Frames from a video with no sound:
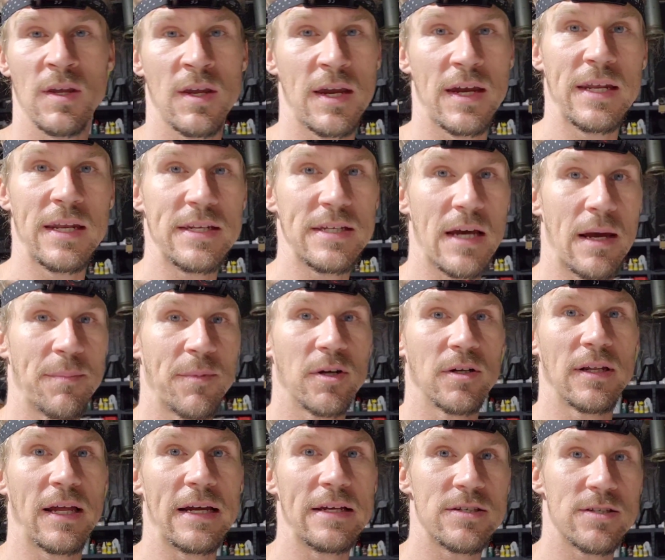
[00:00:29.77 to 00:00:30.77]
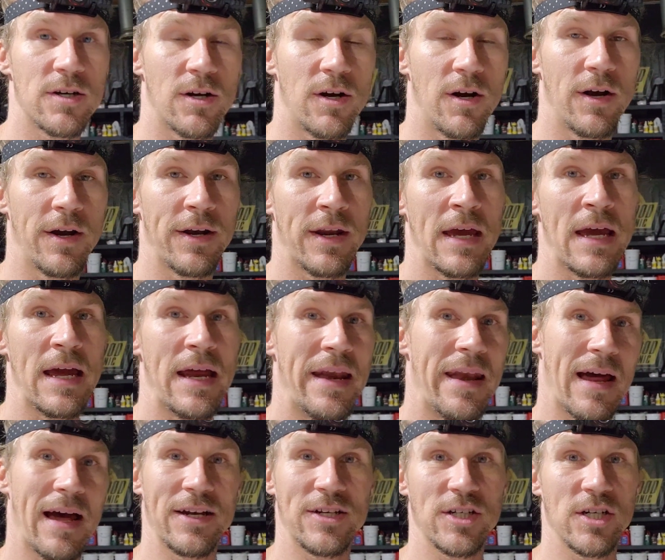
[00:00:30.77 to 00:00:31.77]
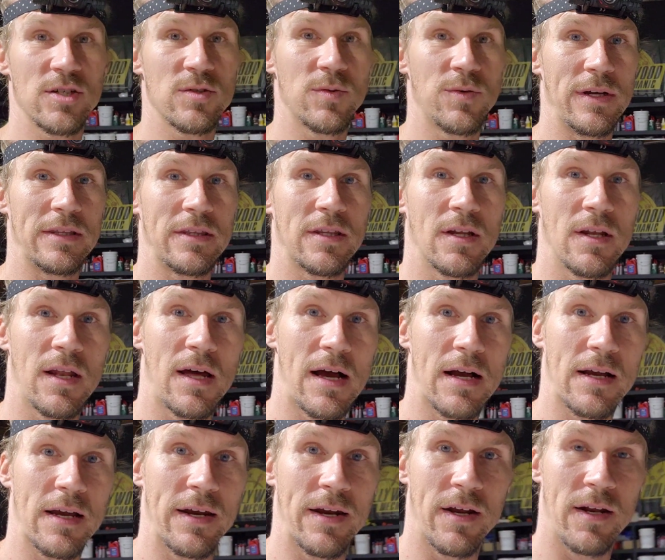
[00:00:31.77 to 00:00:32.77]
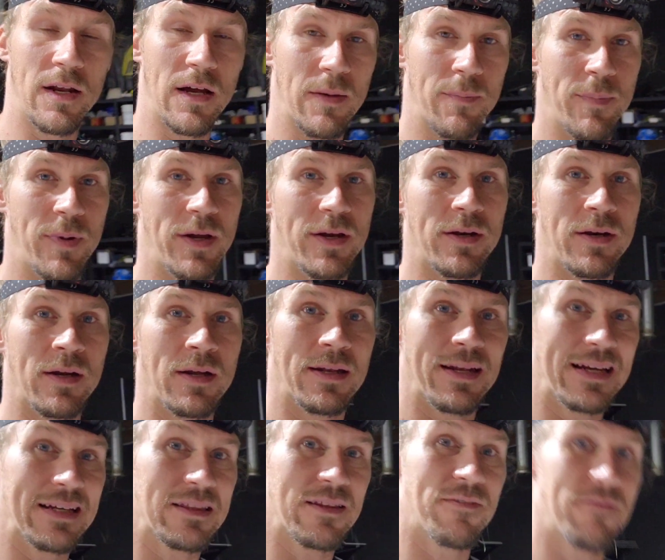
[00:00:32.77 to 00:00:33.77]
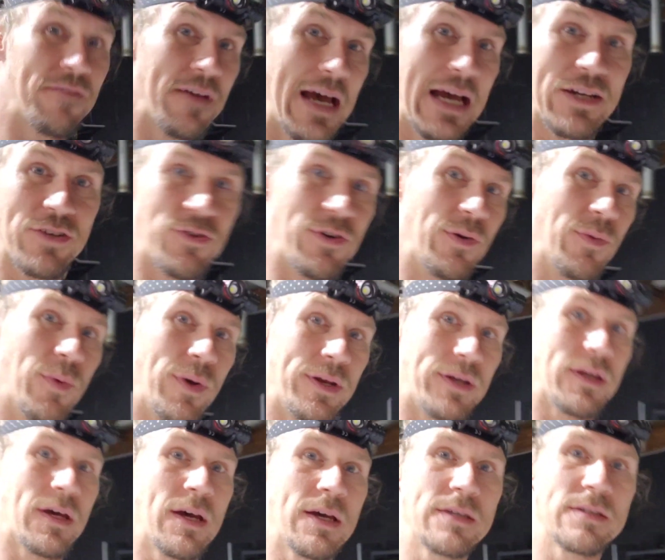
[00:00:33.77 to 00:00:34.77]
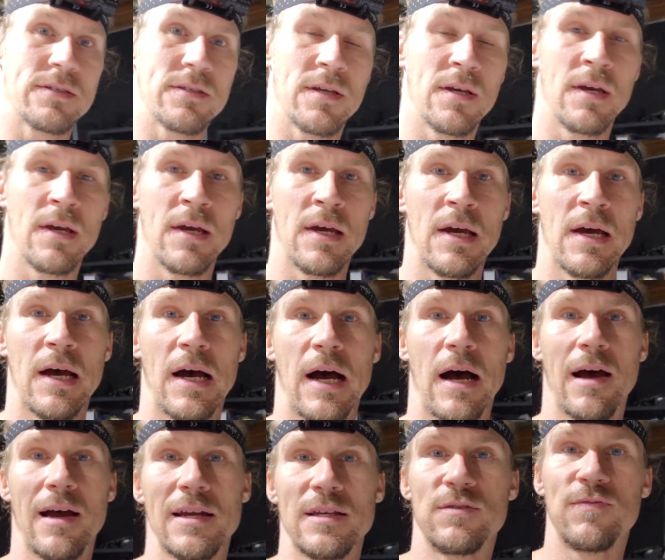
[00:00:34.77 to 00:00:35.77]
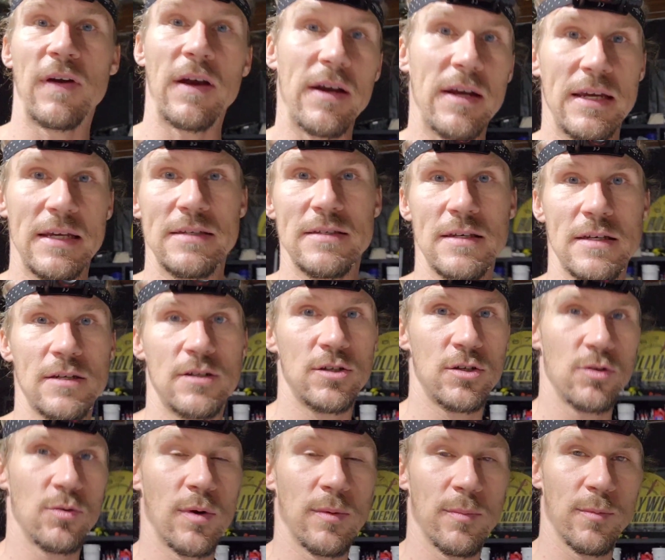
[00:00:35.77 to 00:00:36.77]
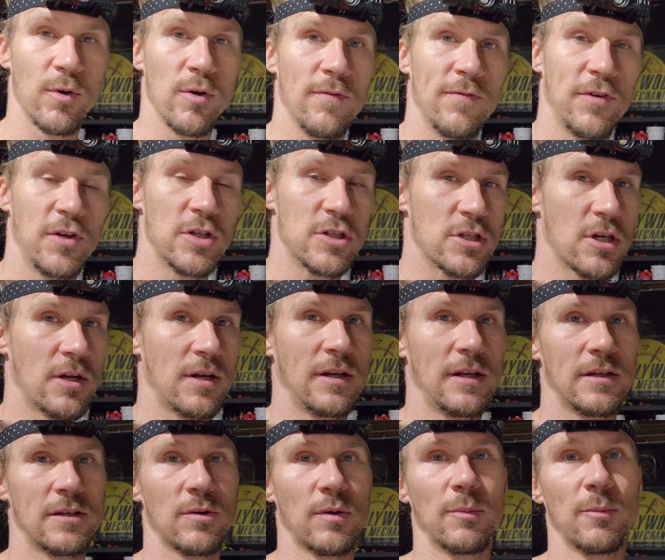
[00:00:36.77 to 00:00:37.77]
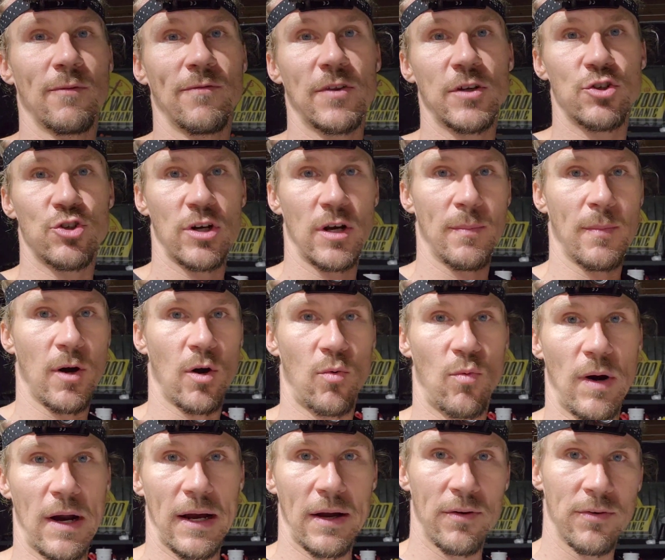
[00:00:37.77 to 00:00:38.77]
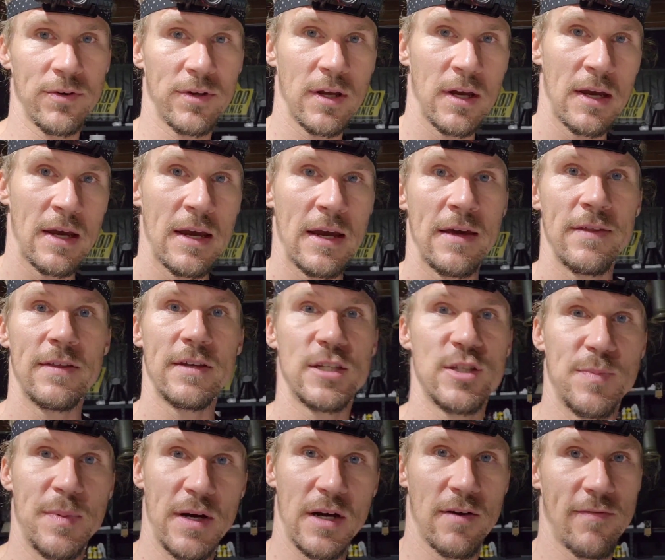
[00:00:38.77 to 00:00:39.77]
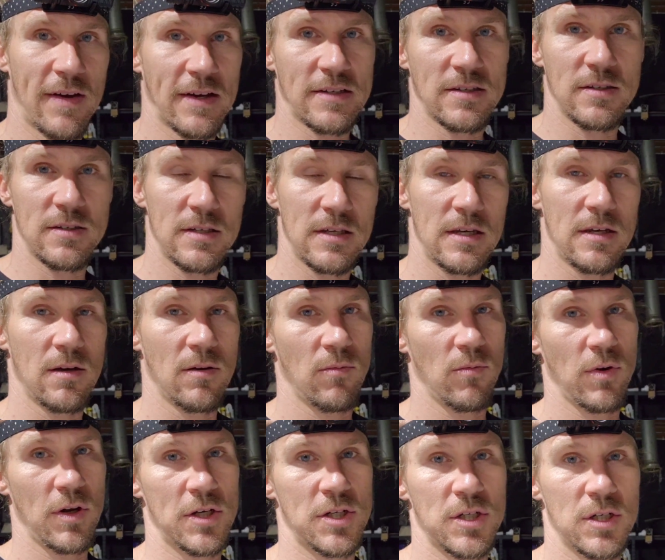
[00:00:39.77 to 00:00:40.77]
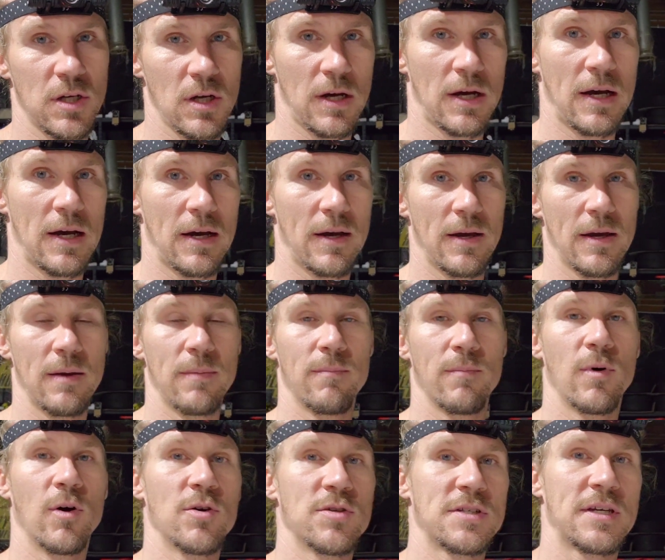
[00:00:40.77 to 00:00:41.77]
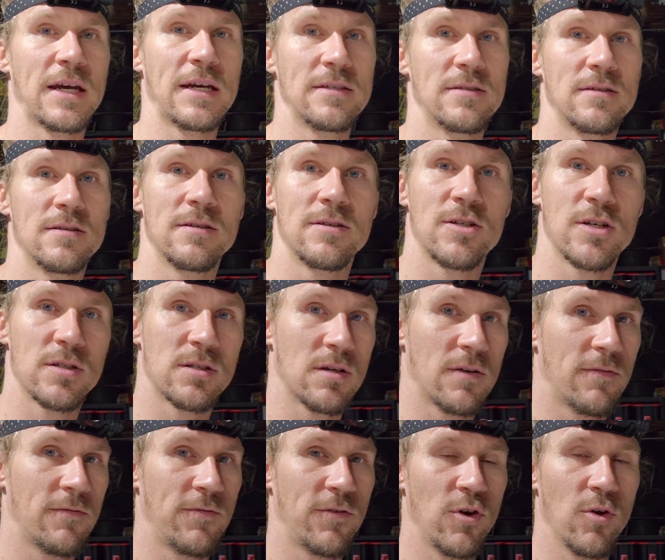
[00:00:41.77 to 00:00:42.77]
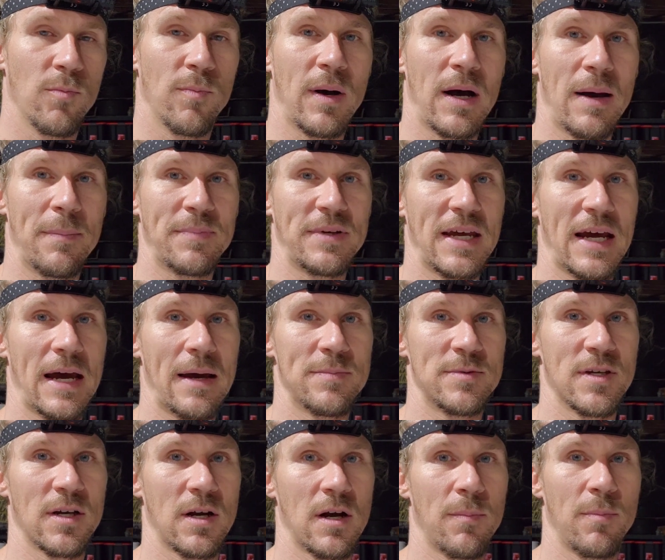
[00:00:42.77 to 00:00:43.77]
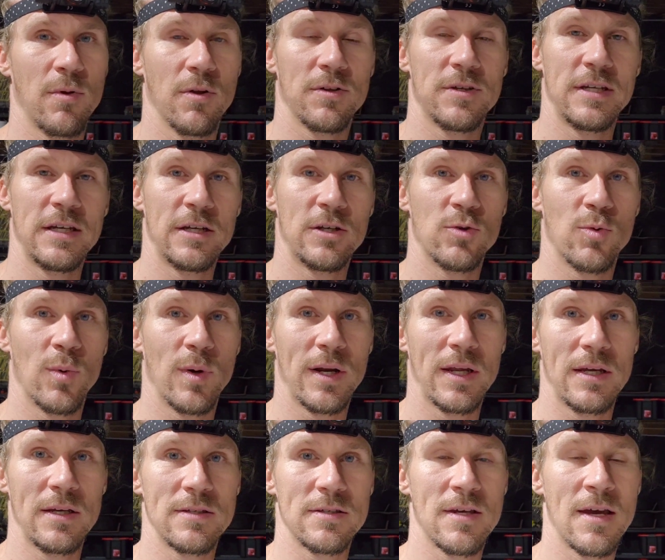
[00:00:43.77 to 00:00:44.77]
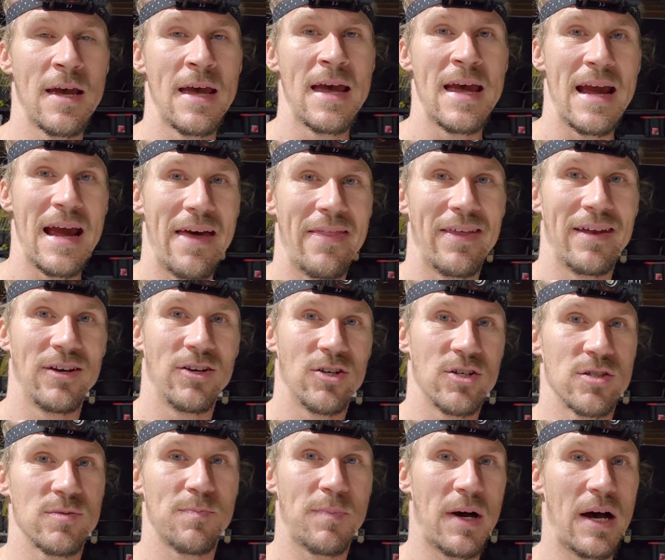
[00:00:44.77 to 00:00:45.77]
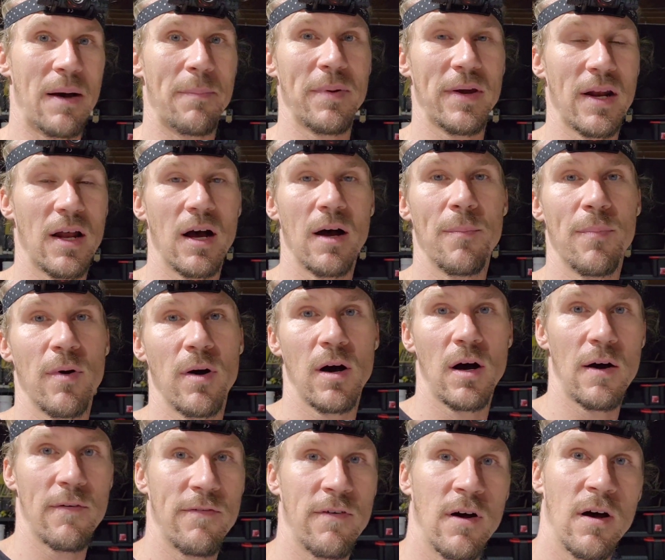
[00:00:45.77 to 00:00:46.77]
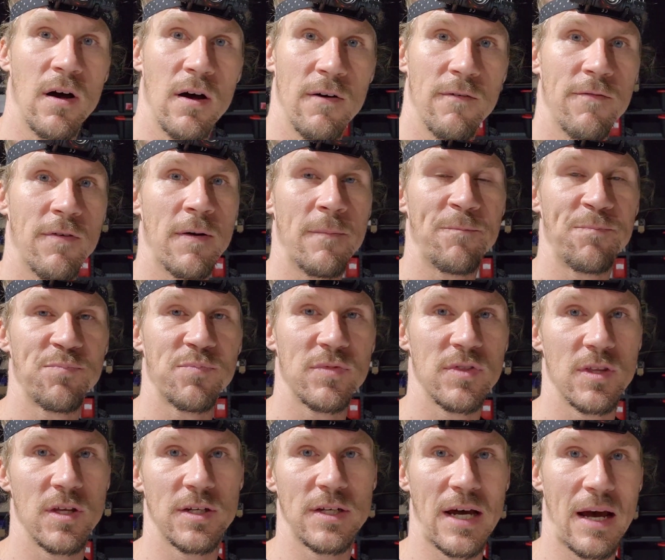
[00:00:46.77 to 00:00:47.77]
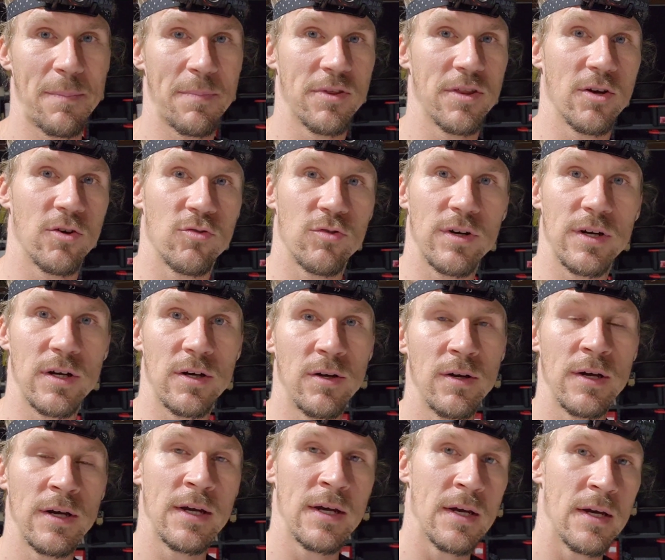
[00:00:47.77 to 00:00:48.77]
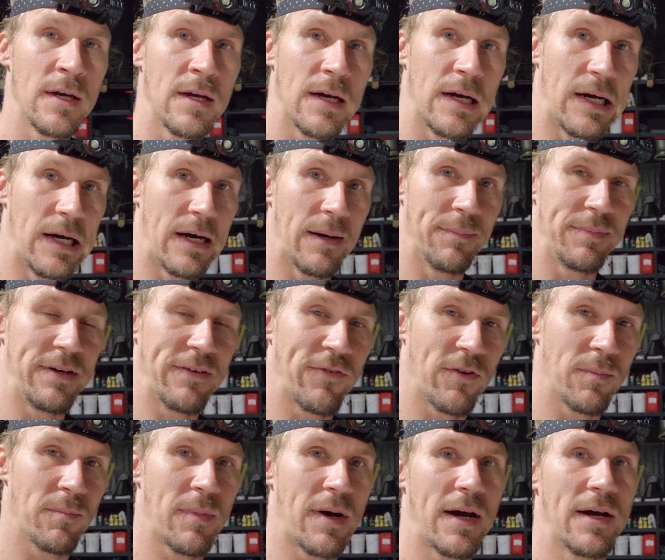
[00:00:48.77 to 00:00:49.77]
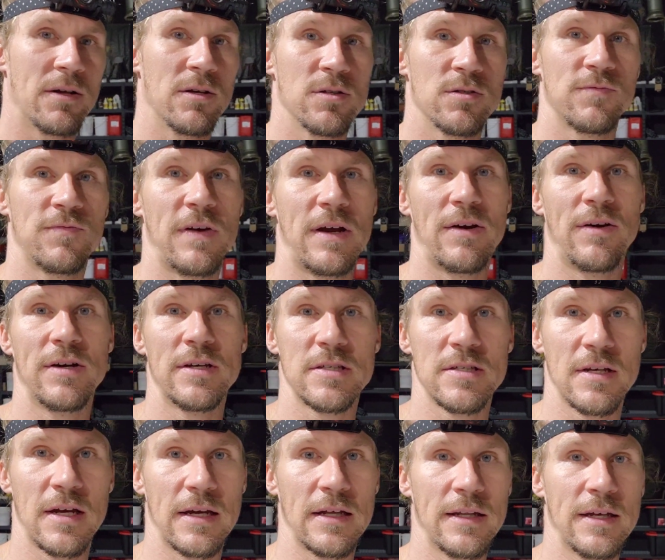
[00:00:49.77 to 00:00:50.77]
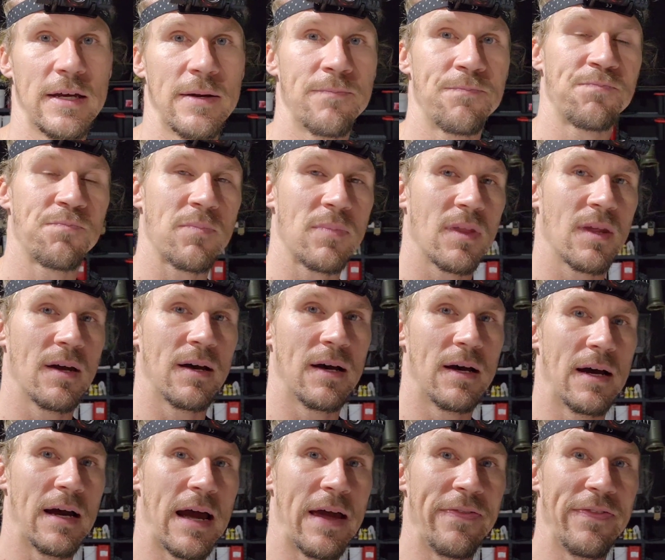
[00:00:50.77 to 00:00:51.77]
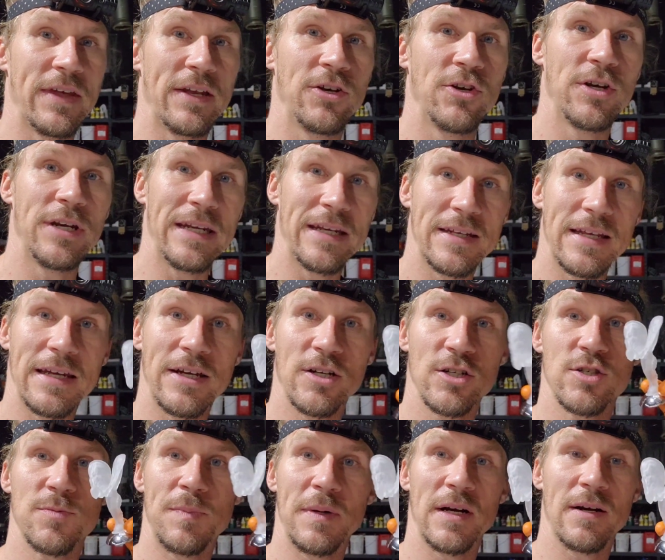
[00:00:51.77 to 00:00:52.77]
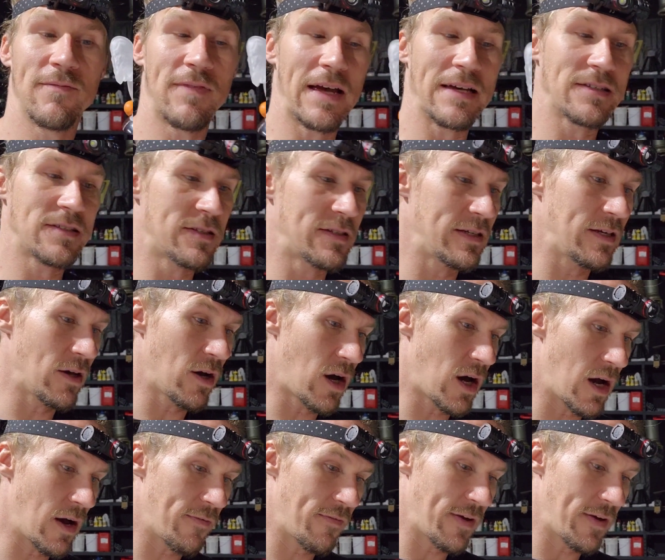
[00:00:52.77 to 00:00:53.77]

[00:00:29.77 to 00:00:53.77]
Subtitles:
anytime your lights are on, not just when you hit the lock and unlock button like the factory one does. It's very easy to remove. You're just going to need to remove the trim around the Spirit of Ecstasy, which in most cases is just a few pop tabs, a couple of T20s, and then you just pop it up off of the top of the grill. Different models vary slightly. And then you need to take your Spirit of Ecstasy off,